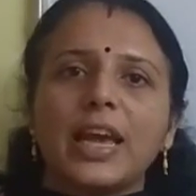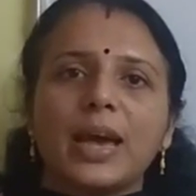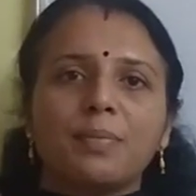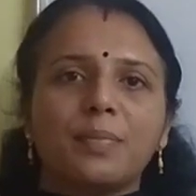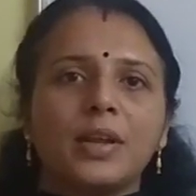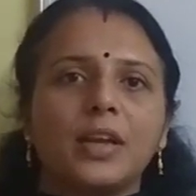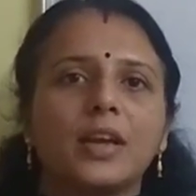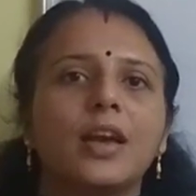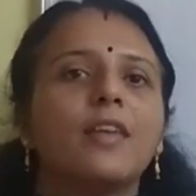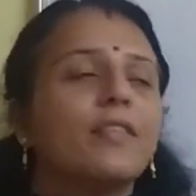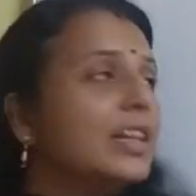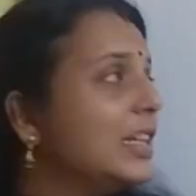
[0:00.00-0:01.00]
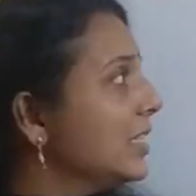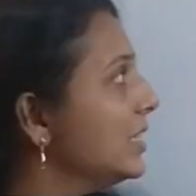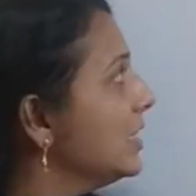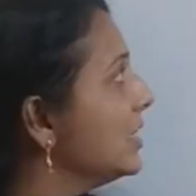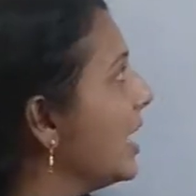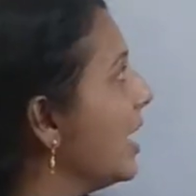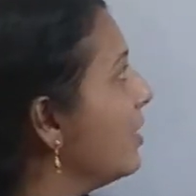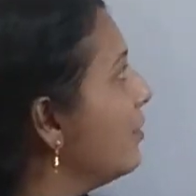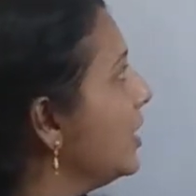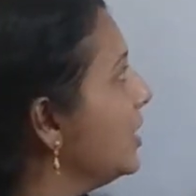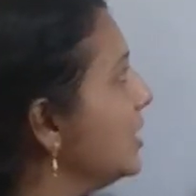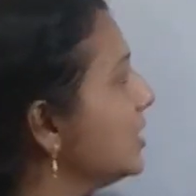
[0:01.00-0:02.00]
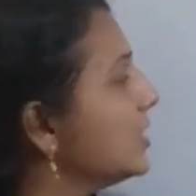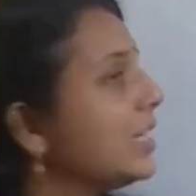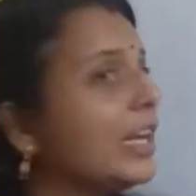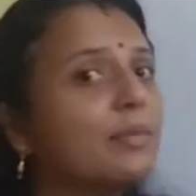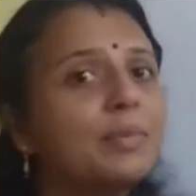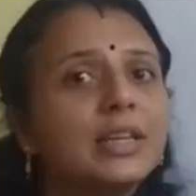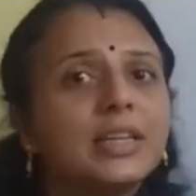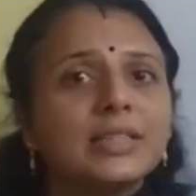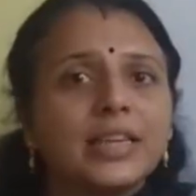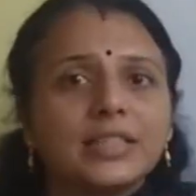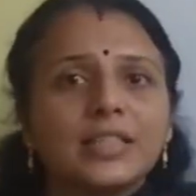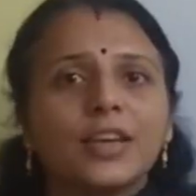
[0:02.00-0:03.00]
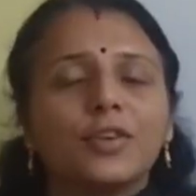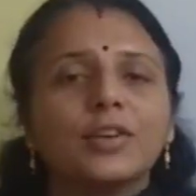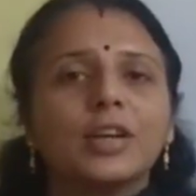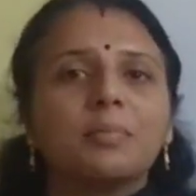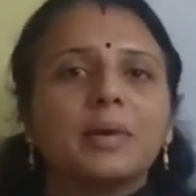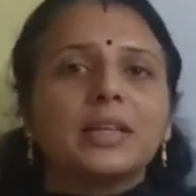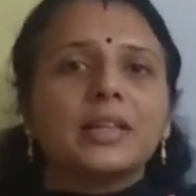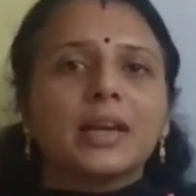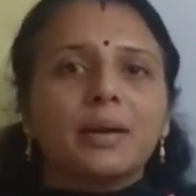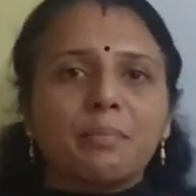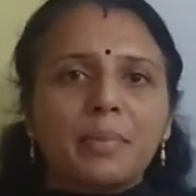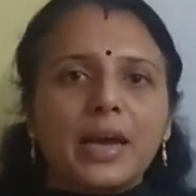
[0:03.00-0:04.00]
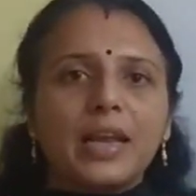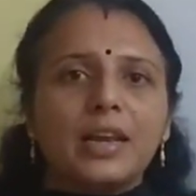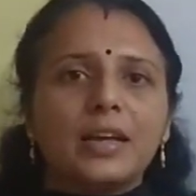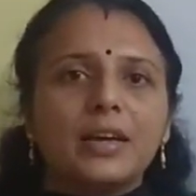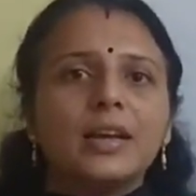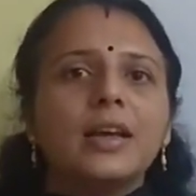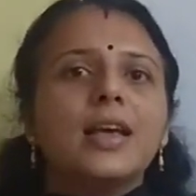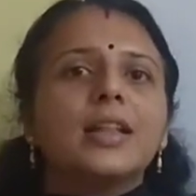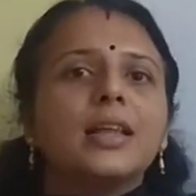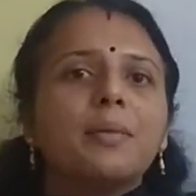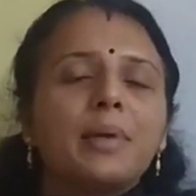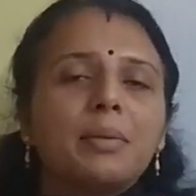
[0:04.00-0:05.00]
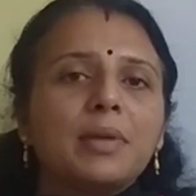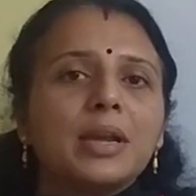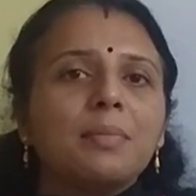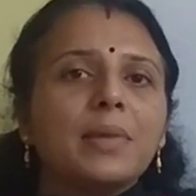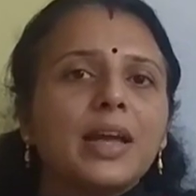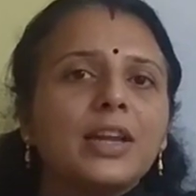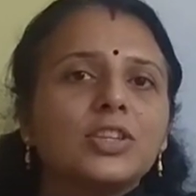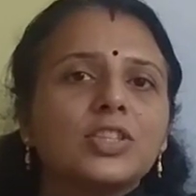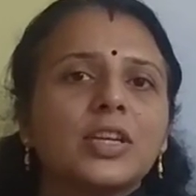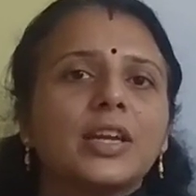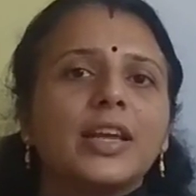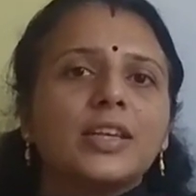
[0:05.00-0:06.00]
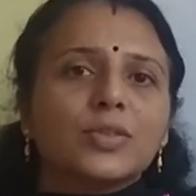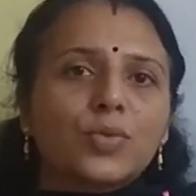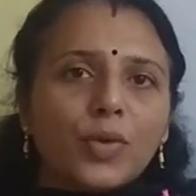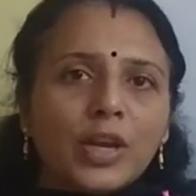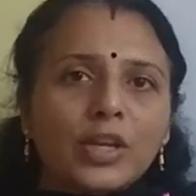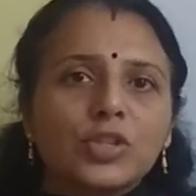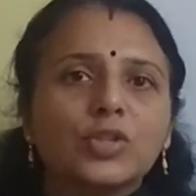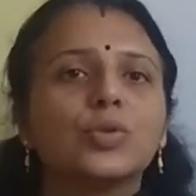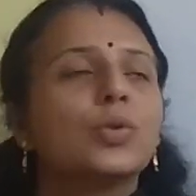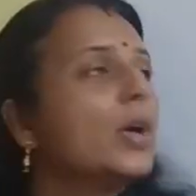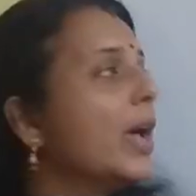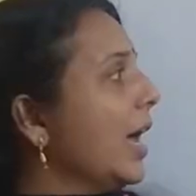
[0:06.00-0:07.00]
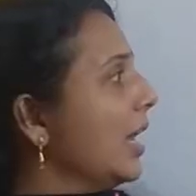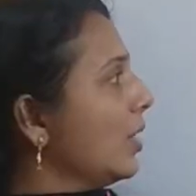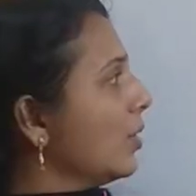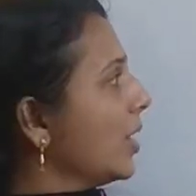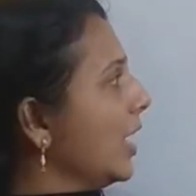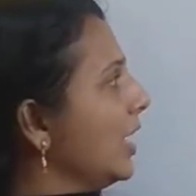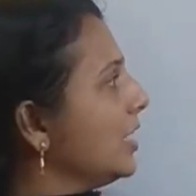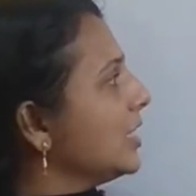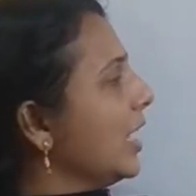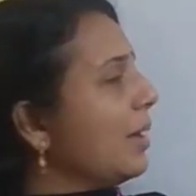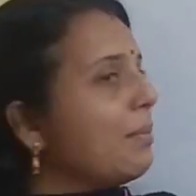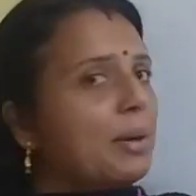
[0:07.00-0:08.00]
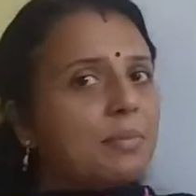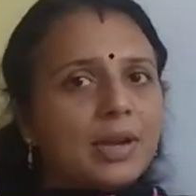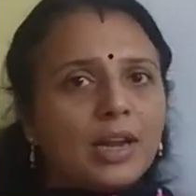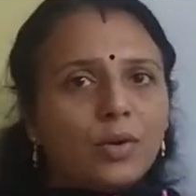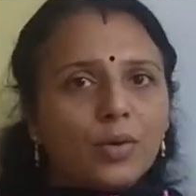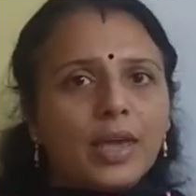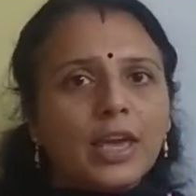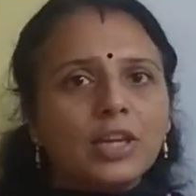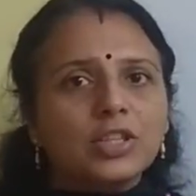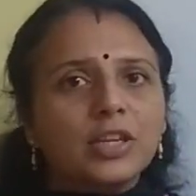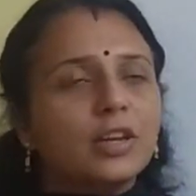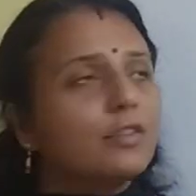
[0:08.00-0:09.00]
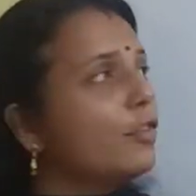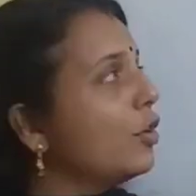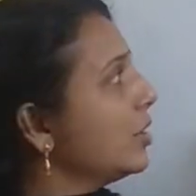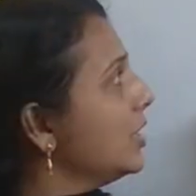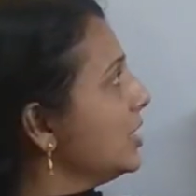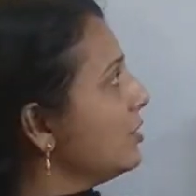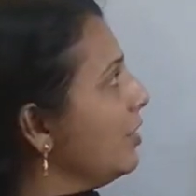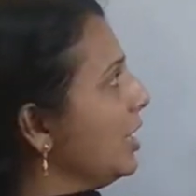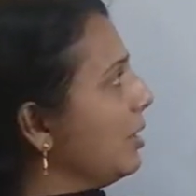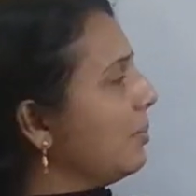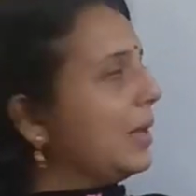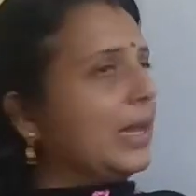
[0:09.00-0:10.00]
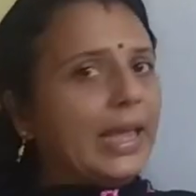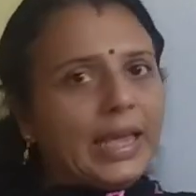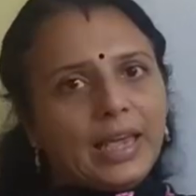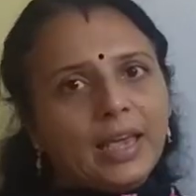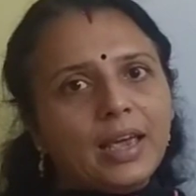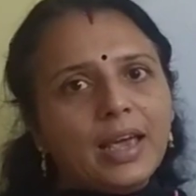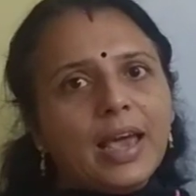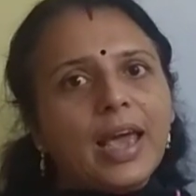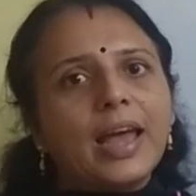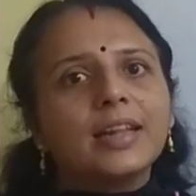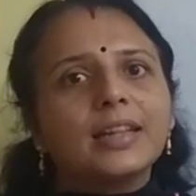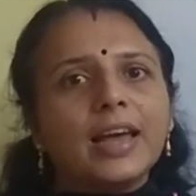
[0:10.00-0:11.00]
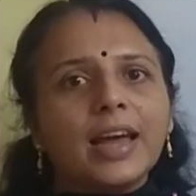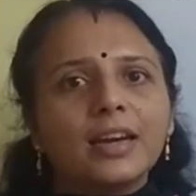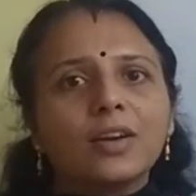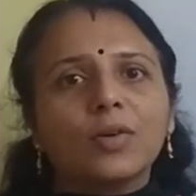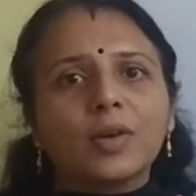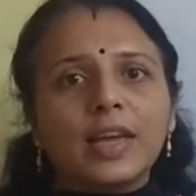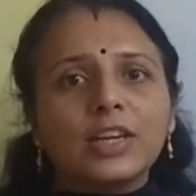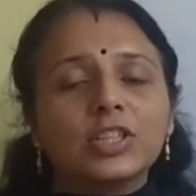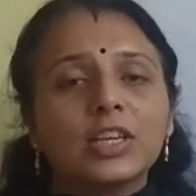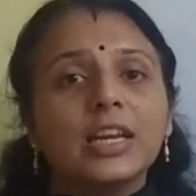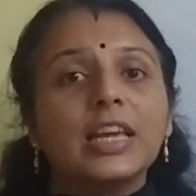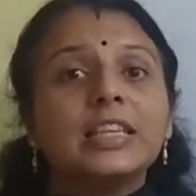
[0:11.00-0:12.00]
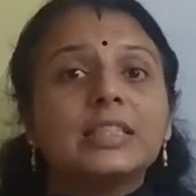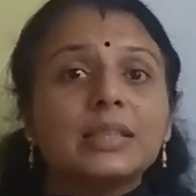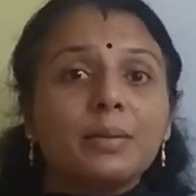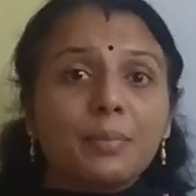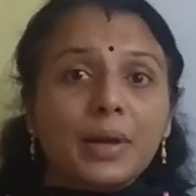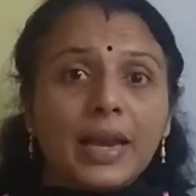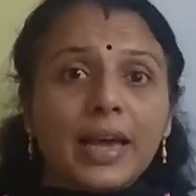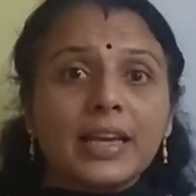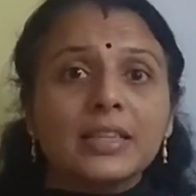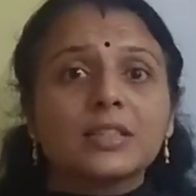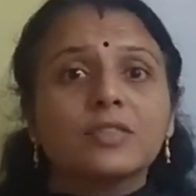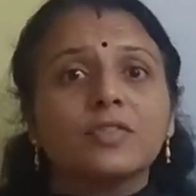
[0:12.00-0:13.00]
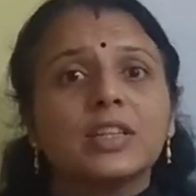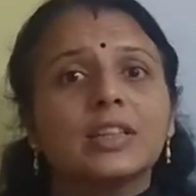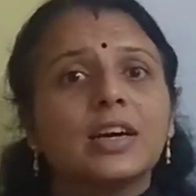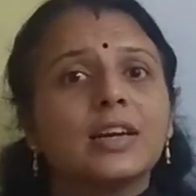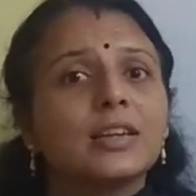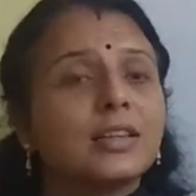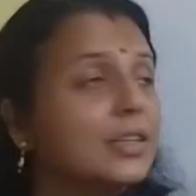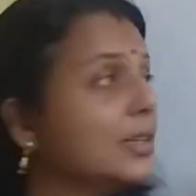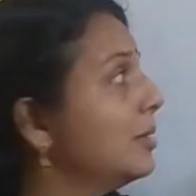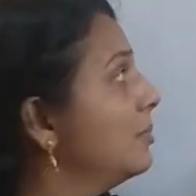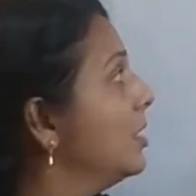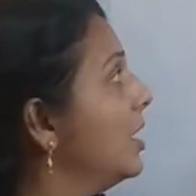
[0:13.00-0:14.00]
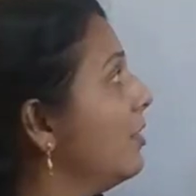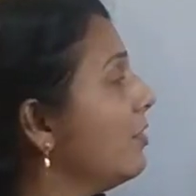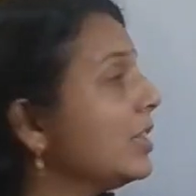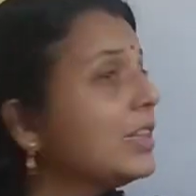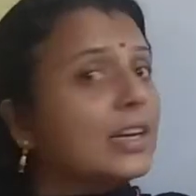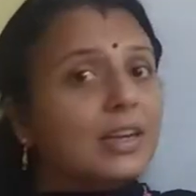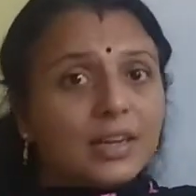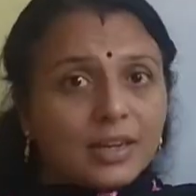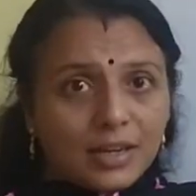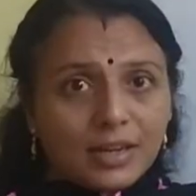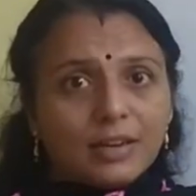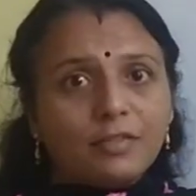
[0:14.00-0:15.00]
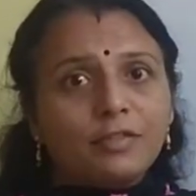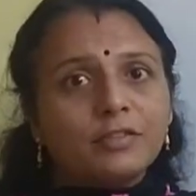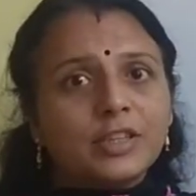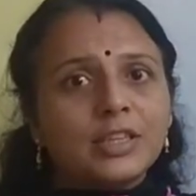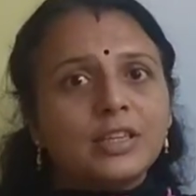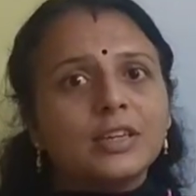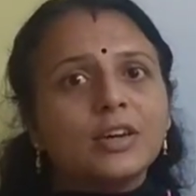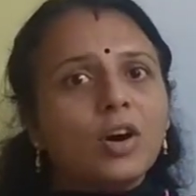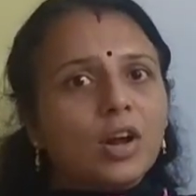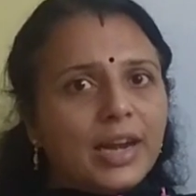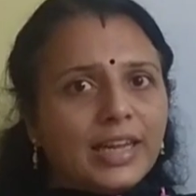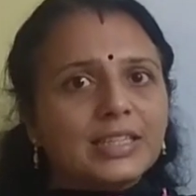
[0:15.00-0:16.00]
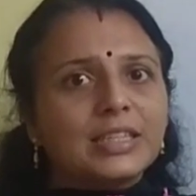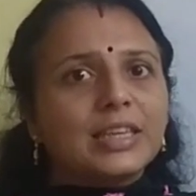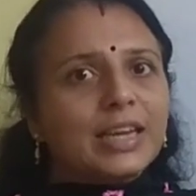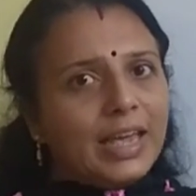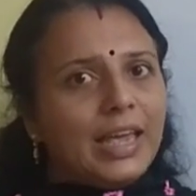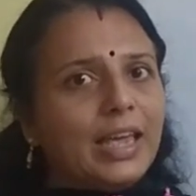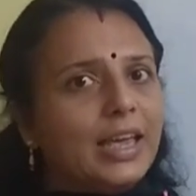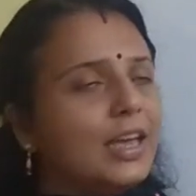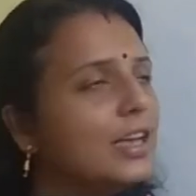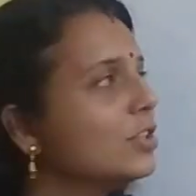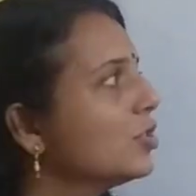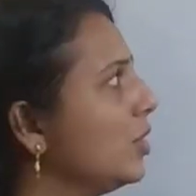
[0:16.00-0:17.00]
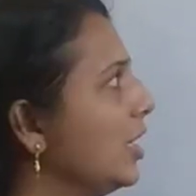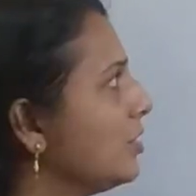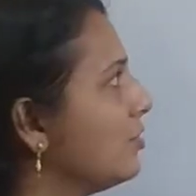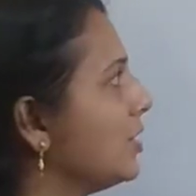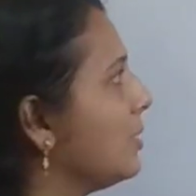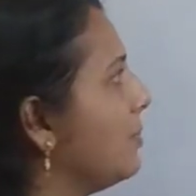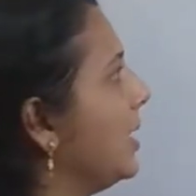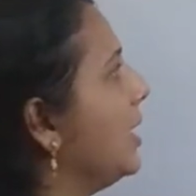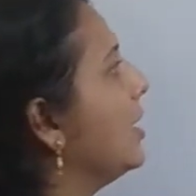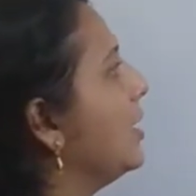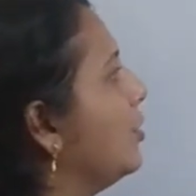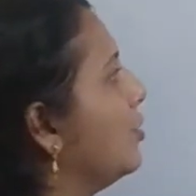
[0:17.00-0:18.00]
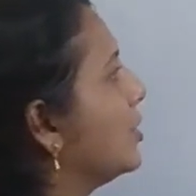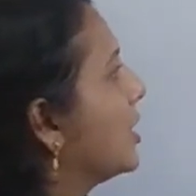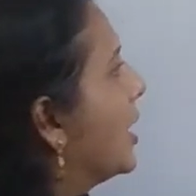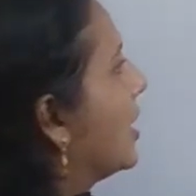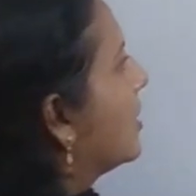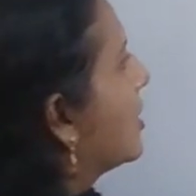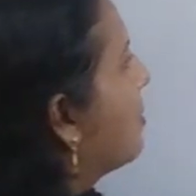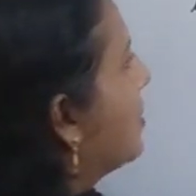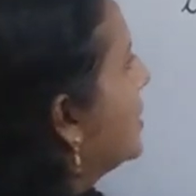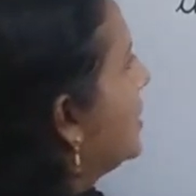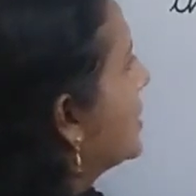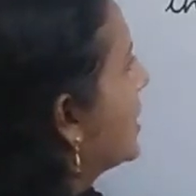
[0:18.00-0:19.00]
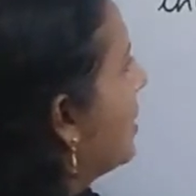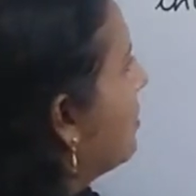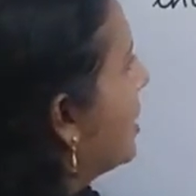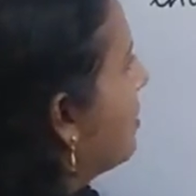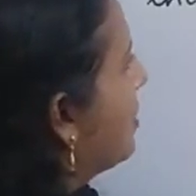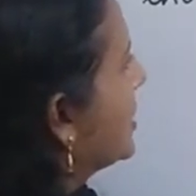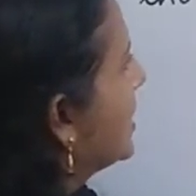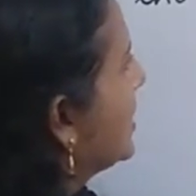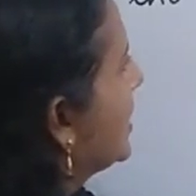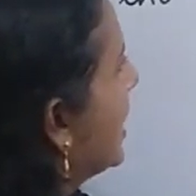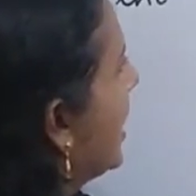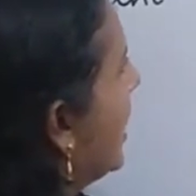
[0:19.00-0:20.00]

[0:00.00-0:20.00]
happening when this statement is executed by the compiler, the memory manager is going to allocate a memory location for this variable a, and that location is symbolized with the term, with the word or letter a. So it will be, this can be represented